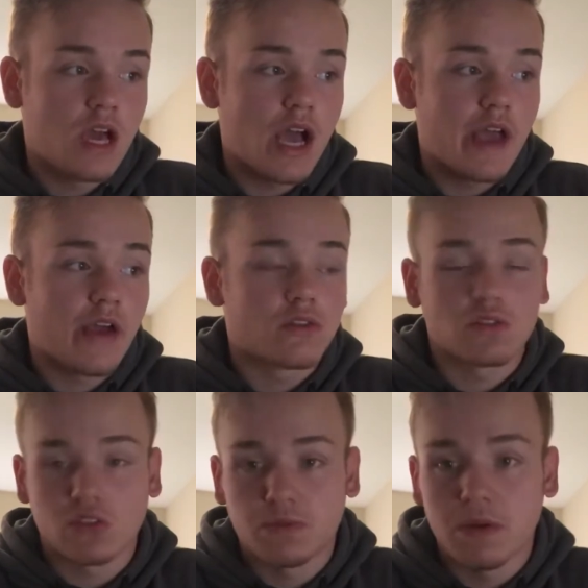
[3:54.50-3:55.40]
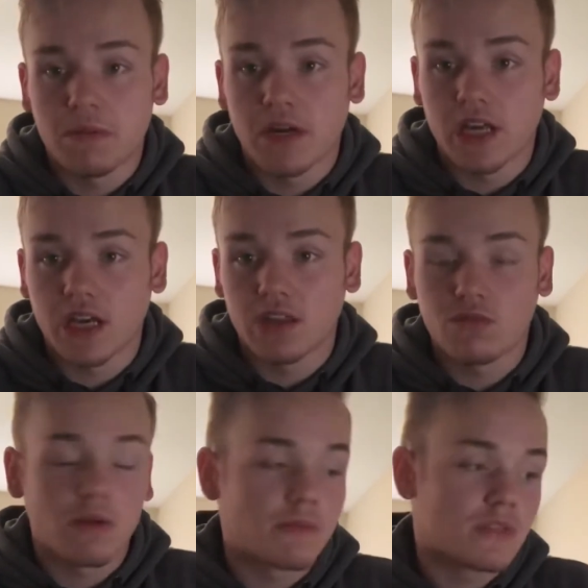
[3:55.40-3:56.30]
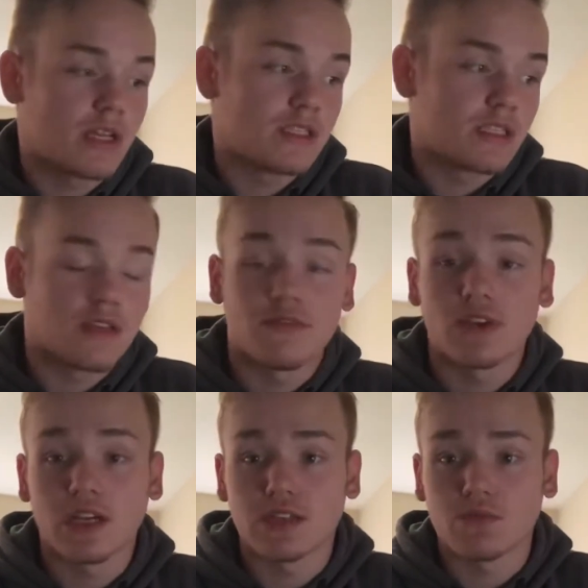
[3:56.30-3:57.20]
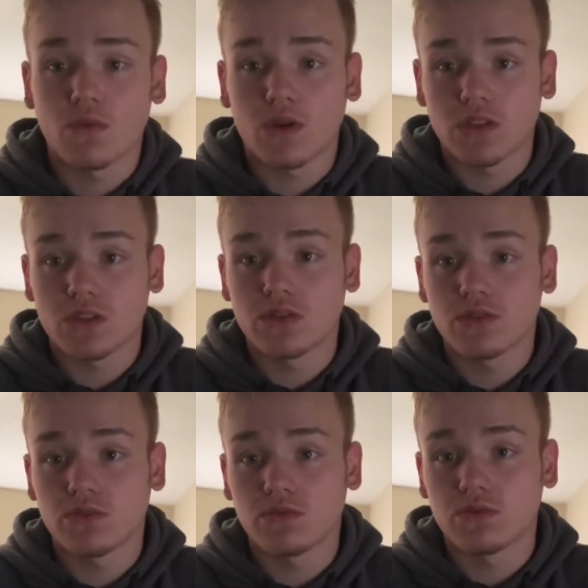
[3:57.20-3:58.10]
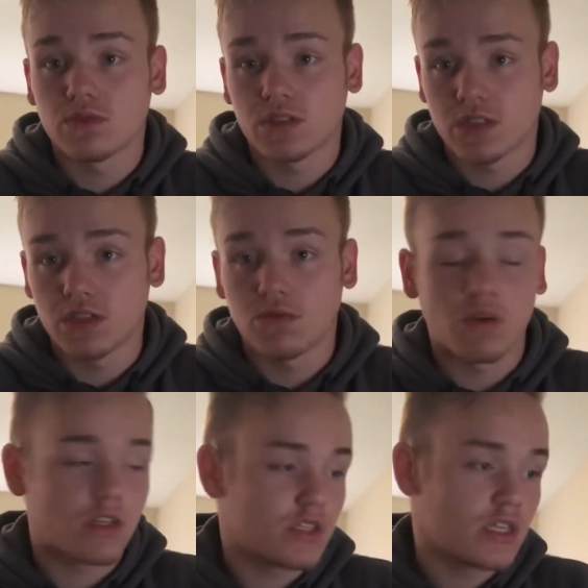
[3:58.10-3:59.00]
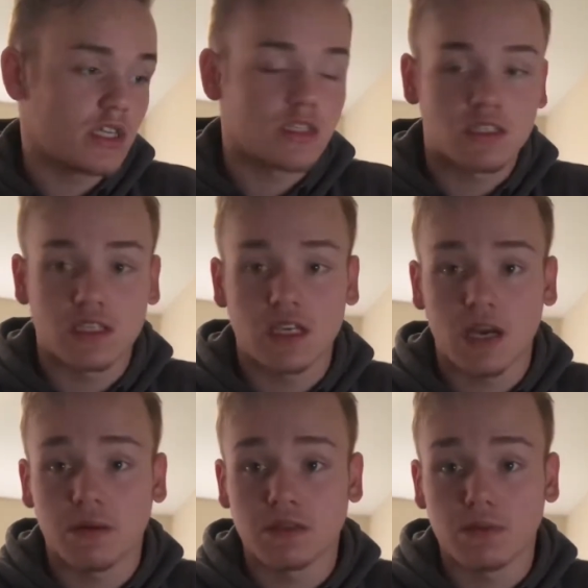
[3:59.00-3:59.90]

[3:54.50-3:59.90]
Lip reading: I also spend money at other websites, and if you guys want to continue watching and see how much